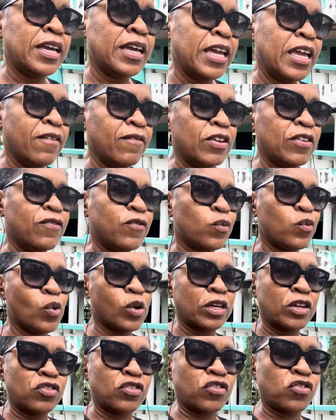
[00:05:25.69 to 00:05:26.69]
Even if you
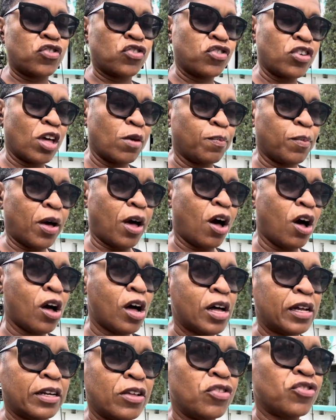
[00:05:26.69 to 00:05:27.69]
want to just jump
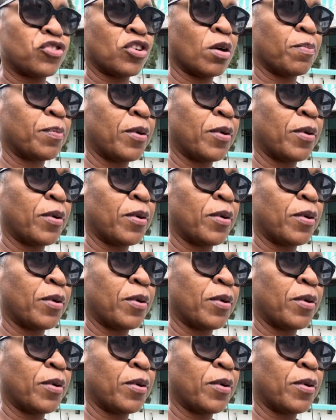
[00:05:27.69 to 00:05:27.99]
on and jump